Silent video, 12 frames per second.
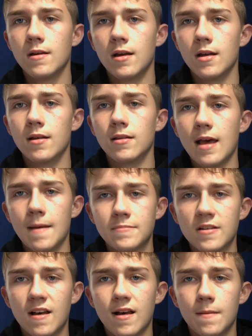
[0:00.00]
a
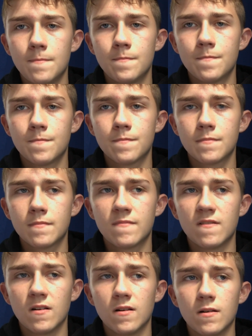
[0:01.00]
laptop
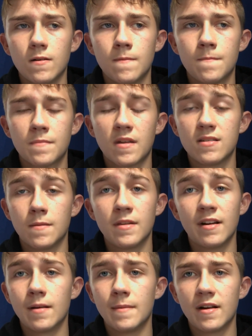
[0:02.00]
because I'm
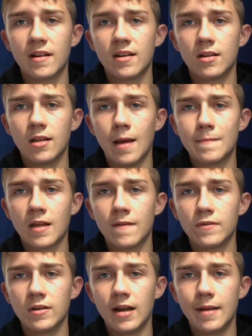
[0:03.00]
thinking about getting a
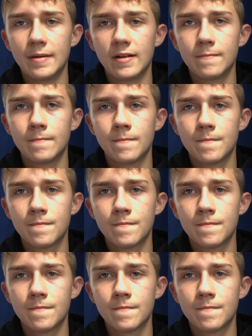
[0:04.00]
laptop for gaming,